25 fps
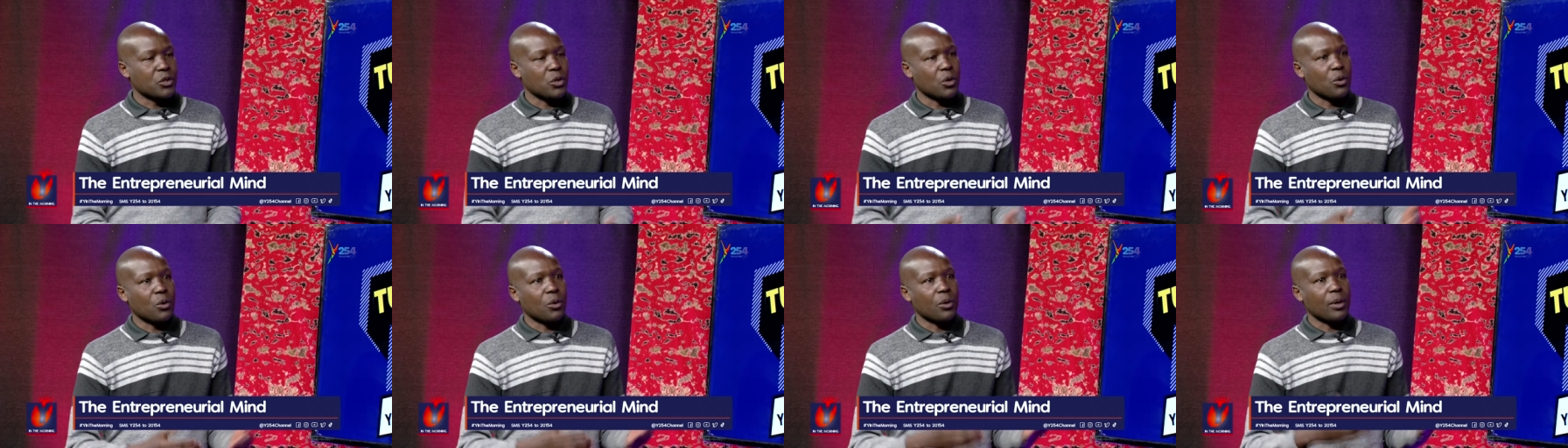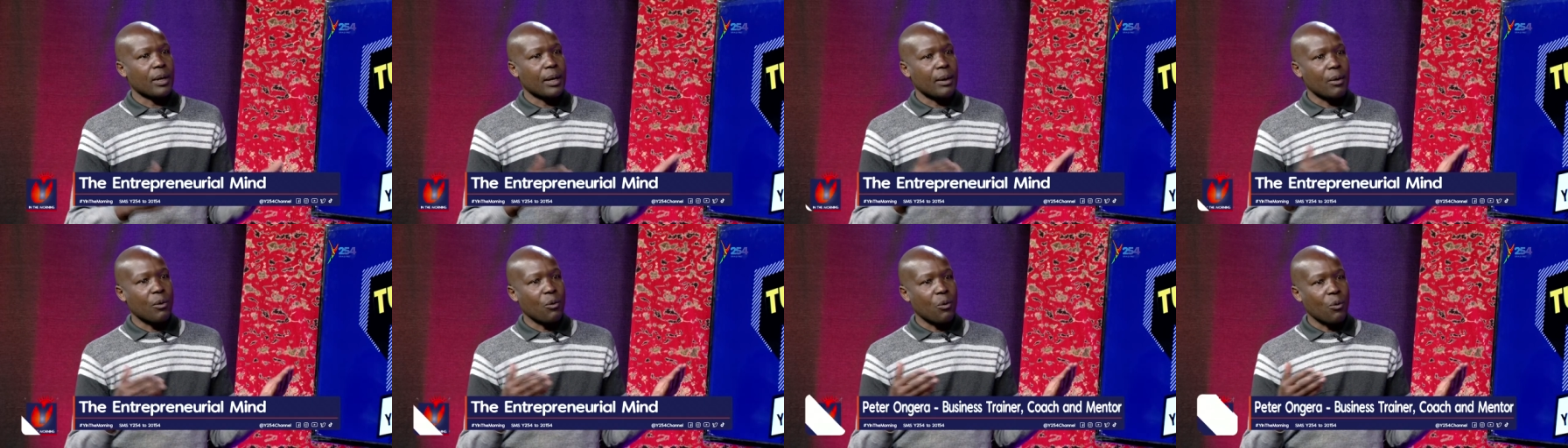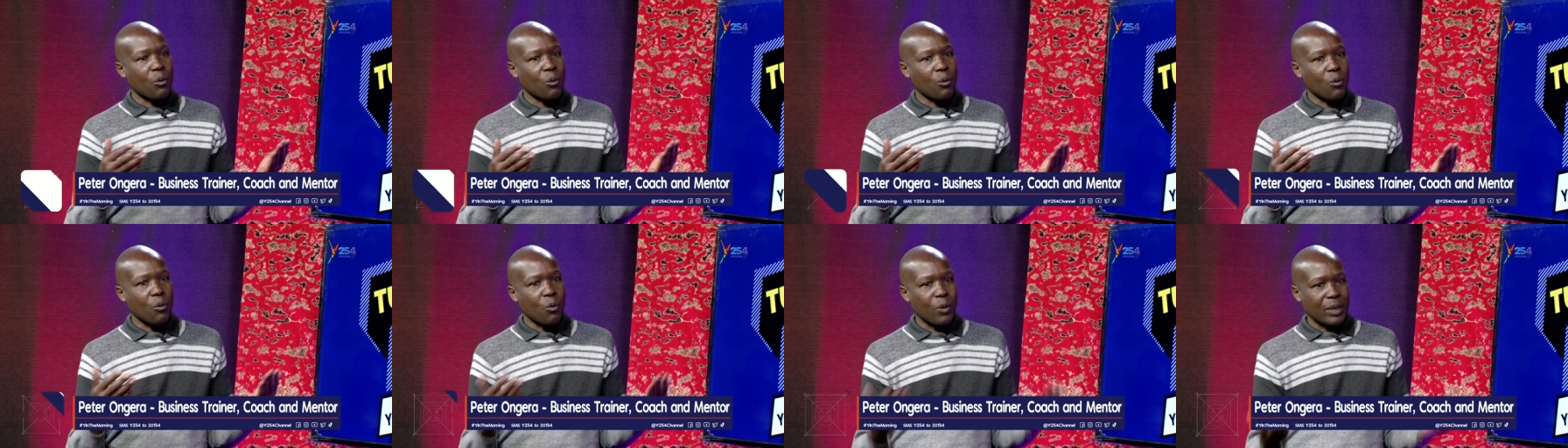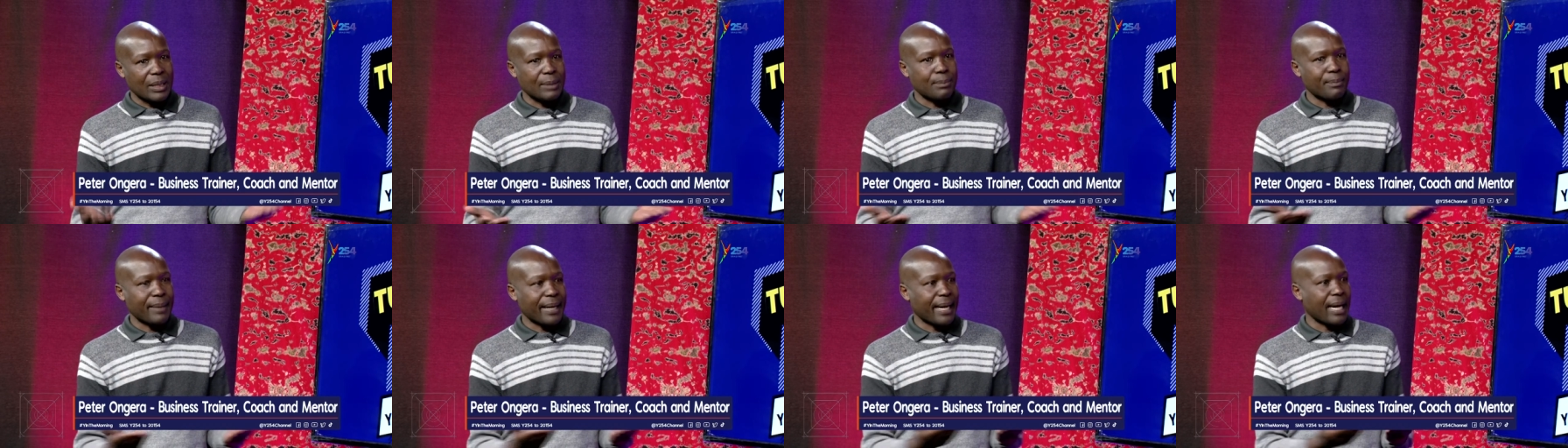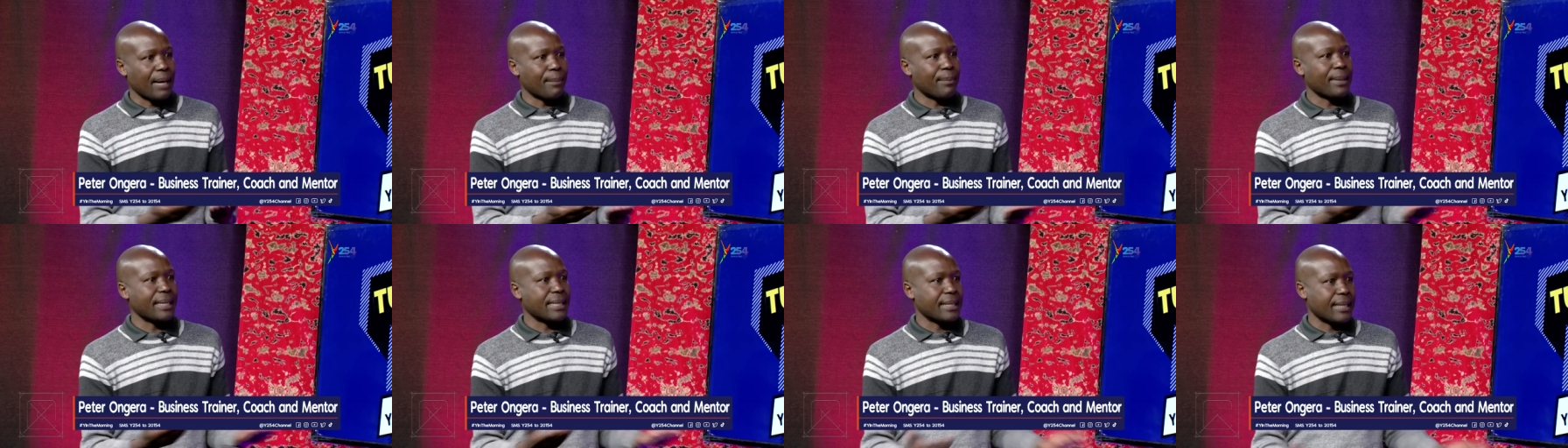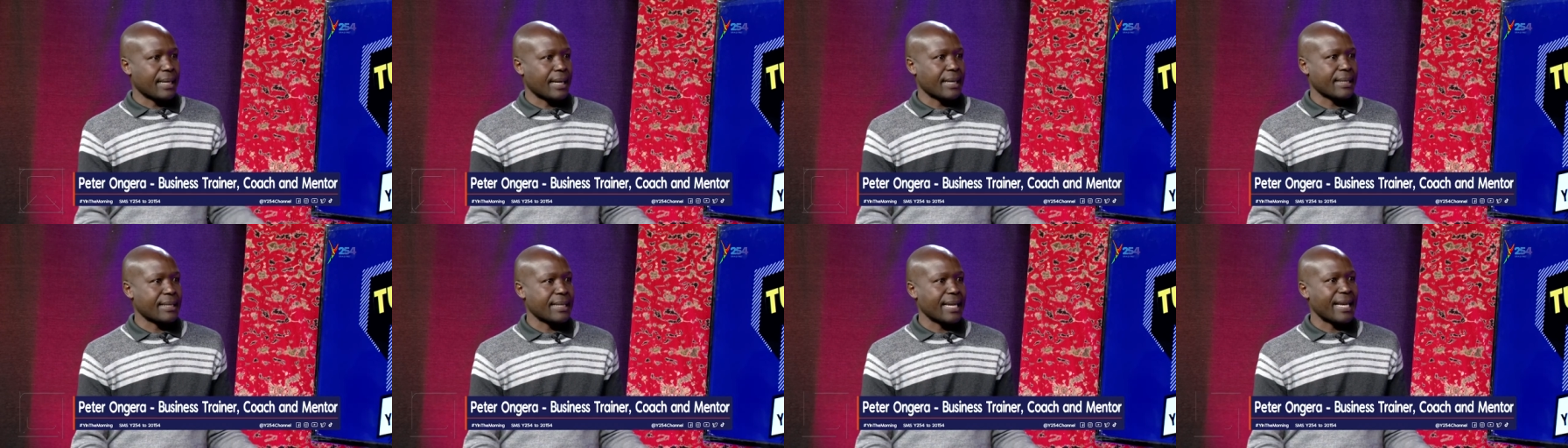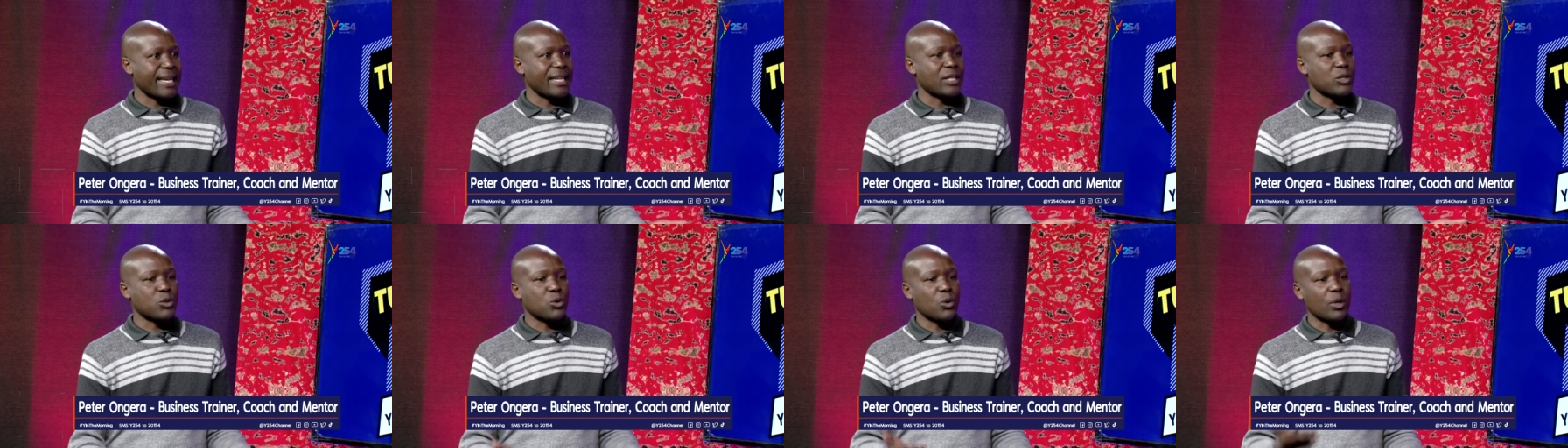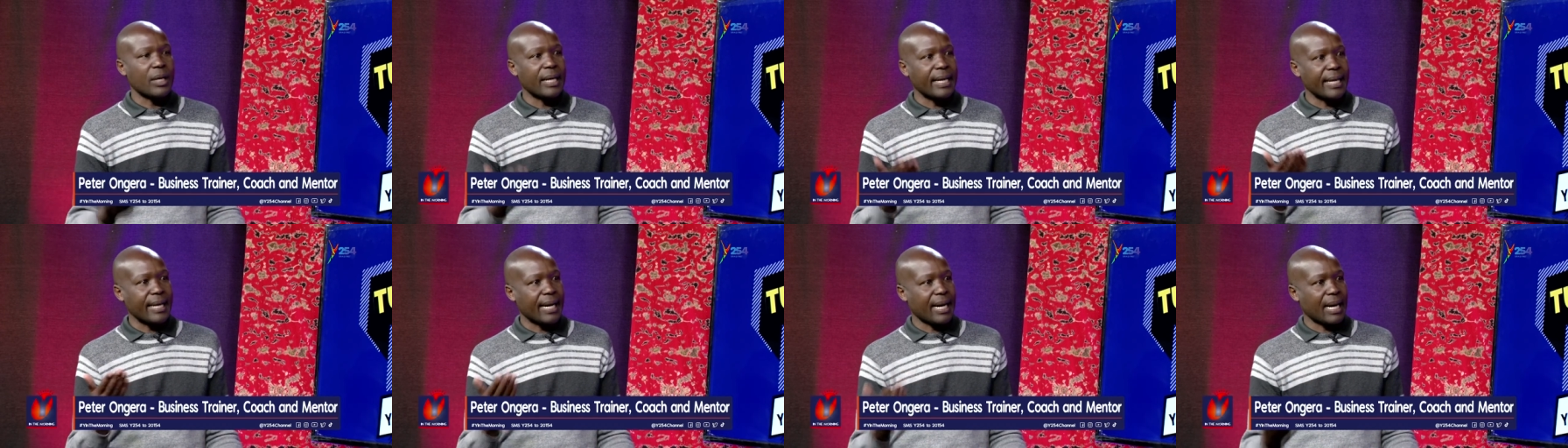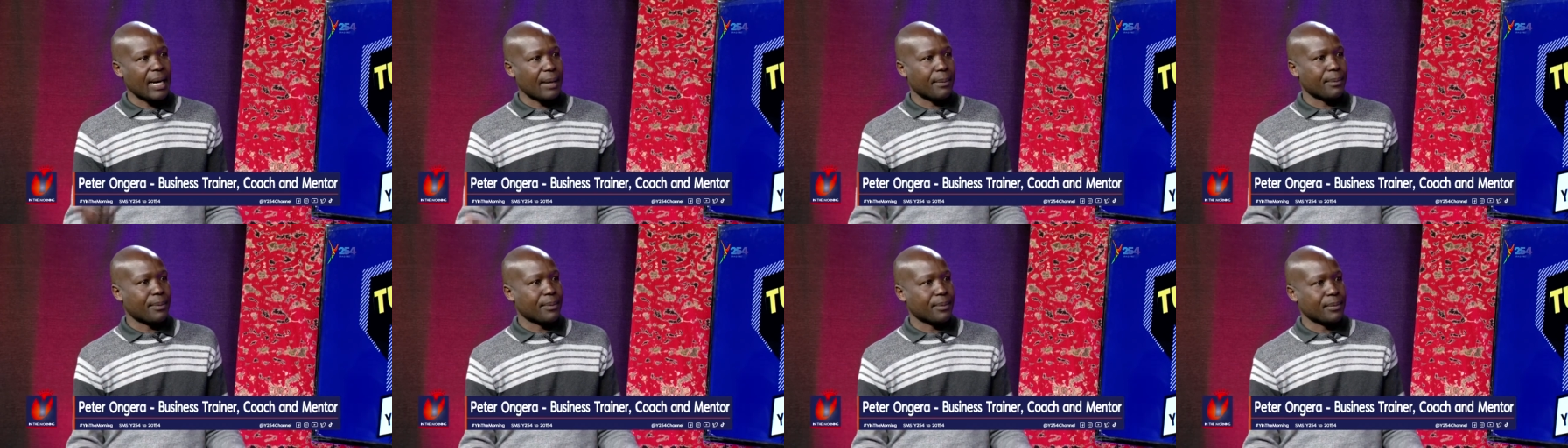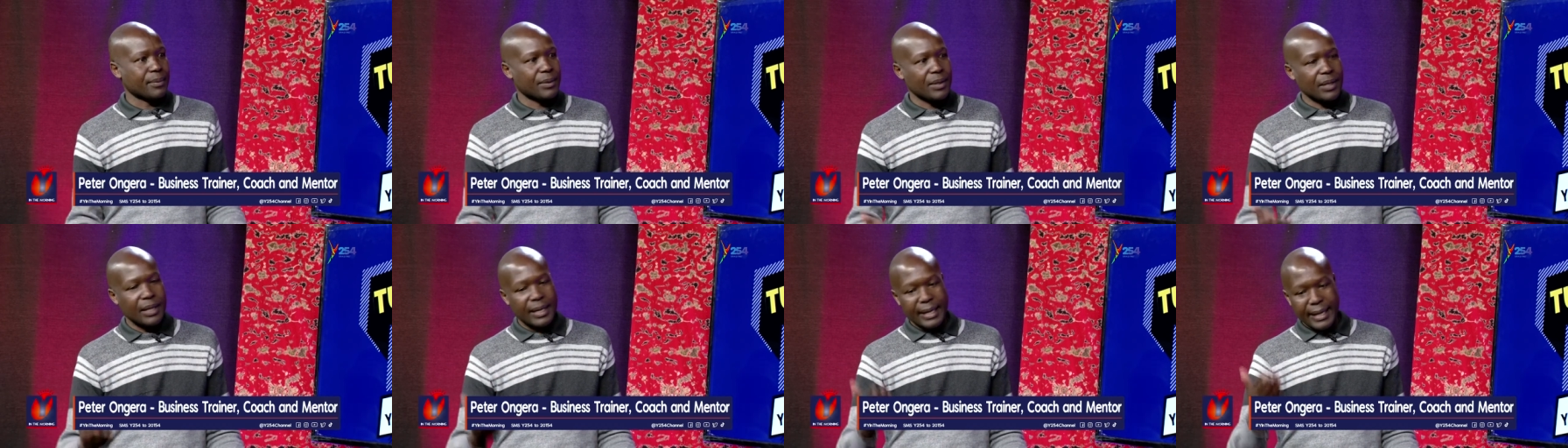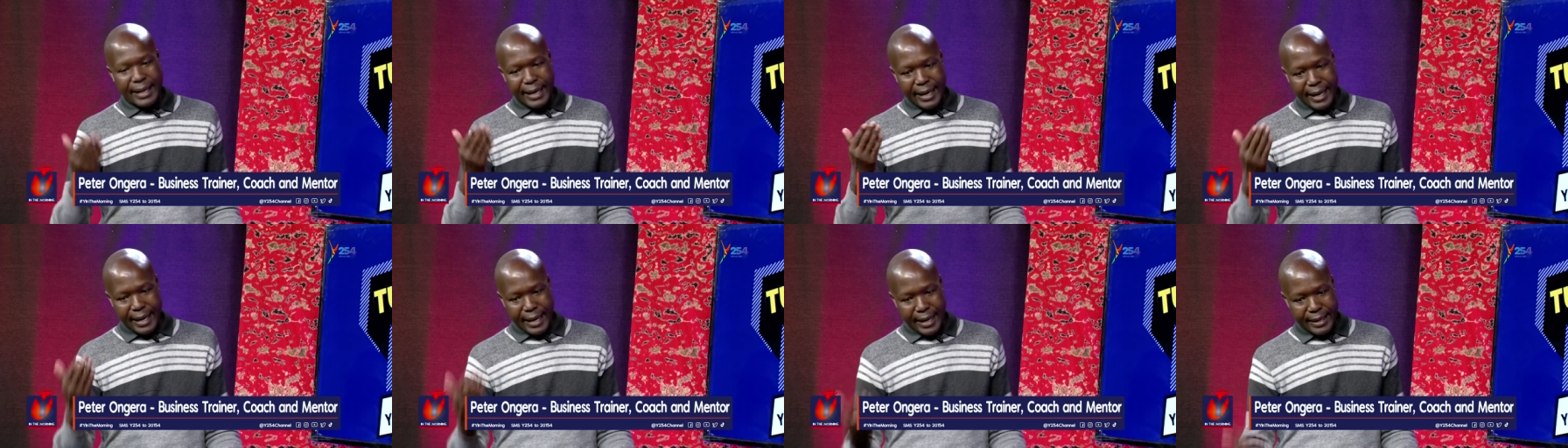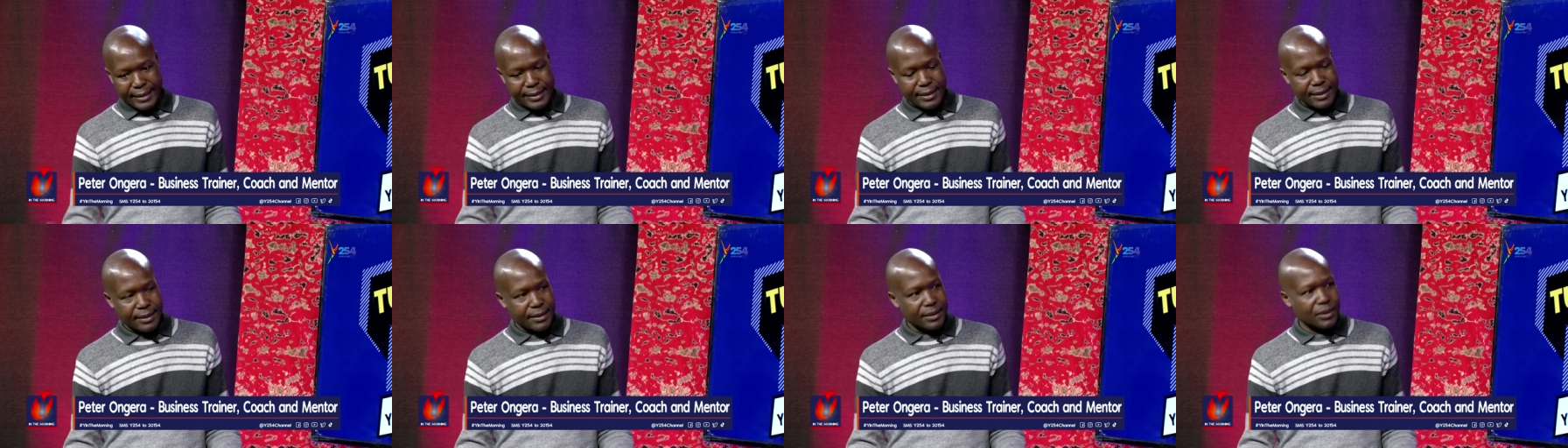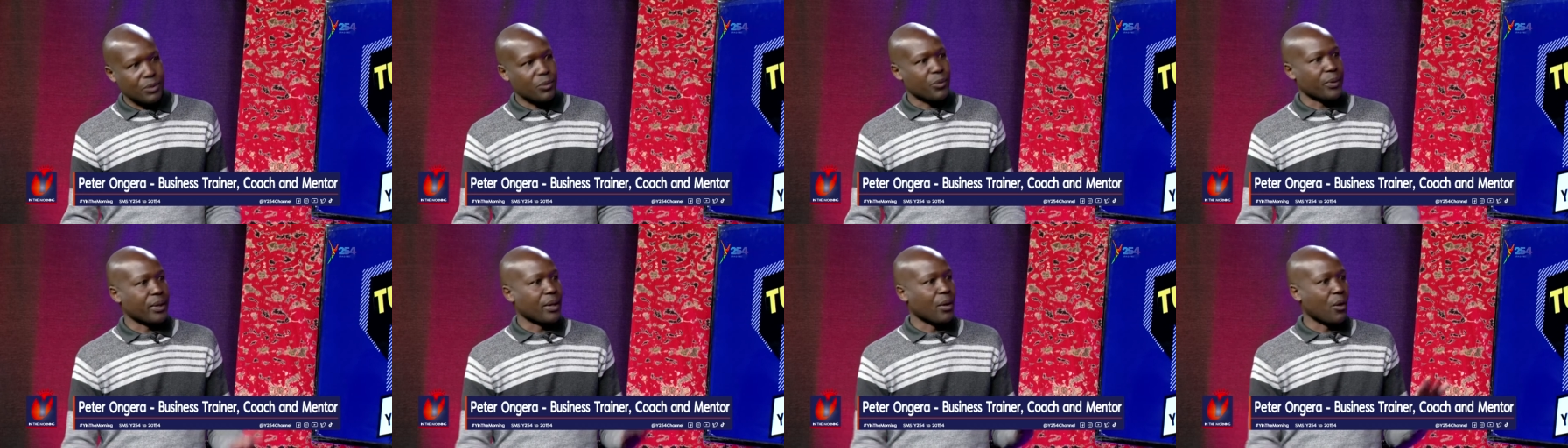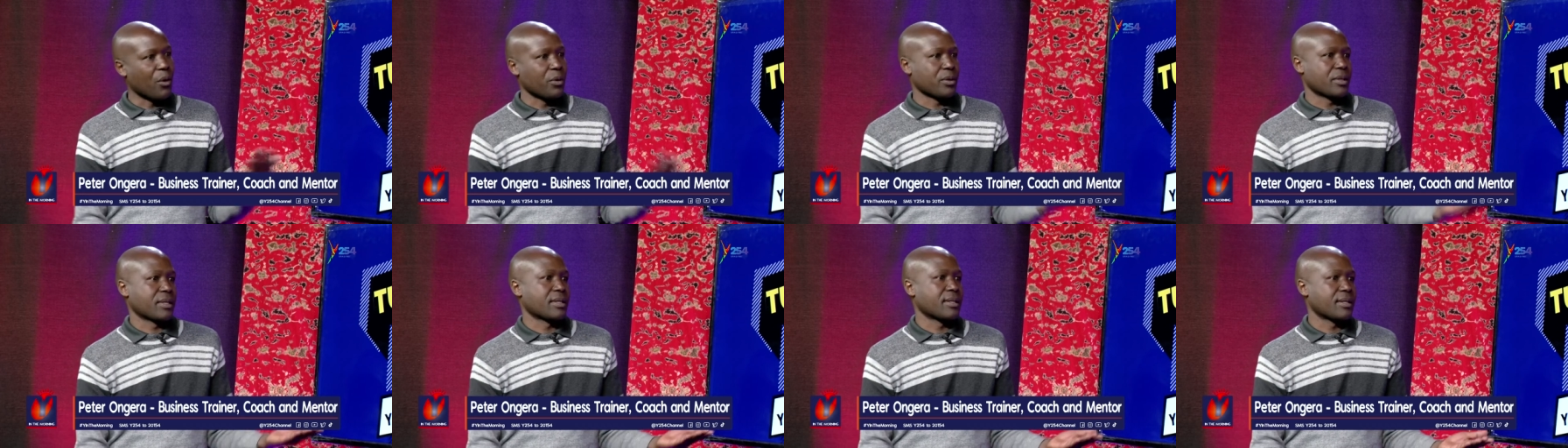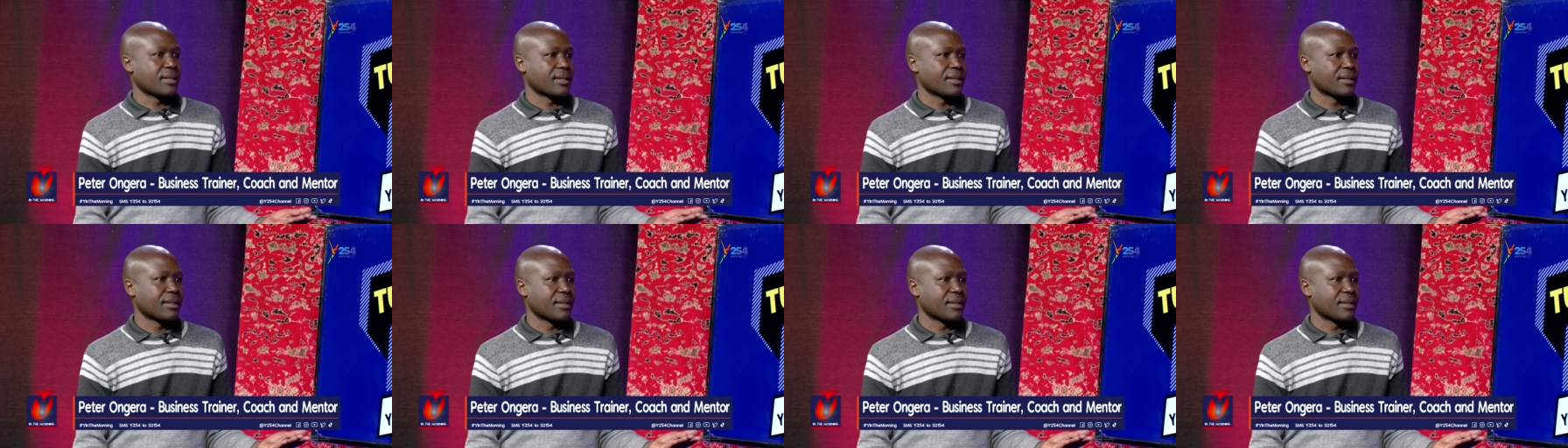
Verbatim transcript: So what my company does is to link up guests with hosts.